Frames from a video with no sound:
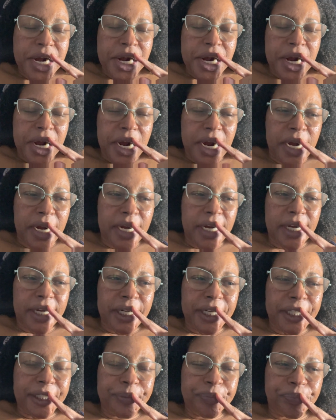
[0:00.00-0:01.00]

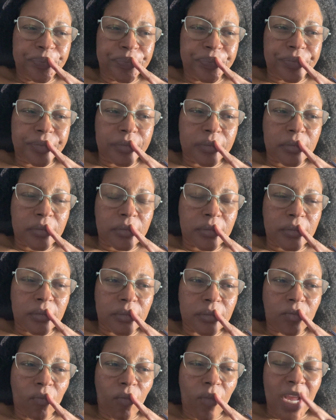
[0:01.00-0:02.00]
I
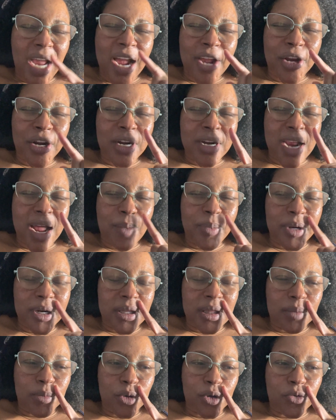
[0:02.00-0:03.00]
could have not been
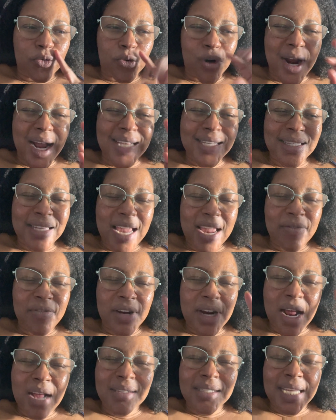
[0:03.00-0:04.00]
in the mood for it. I saved
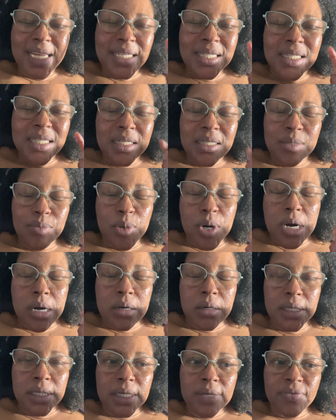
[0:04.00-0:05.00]
it. I'll taste it
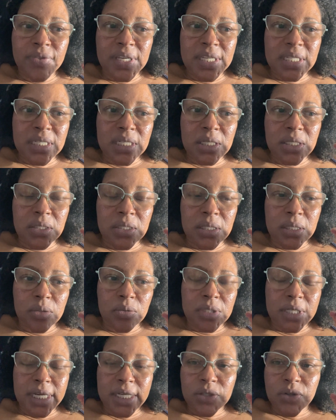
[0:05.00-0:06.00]
tomorrow, and if they still don't
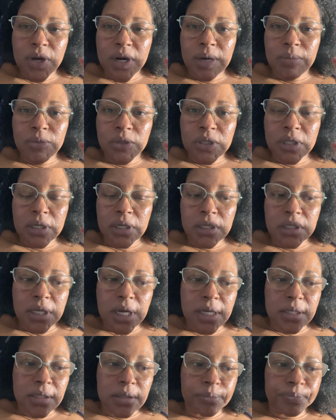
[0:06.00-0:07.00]
taste right, I'm just gonna
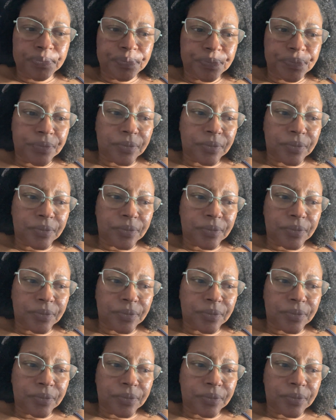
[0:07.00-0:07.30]
toss them.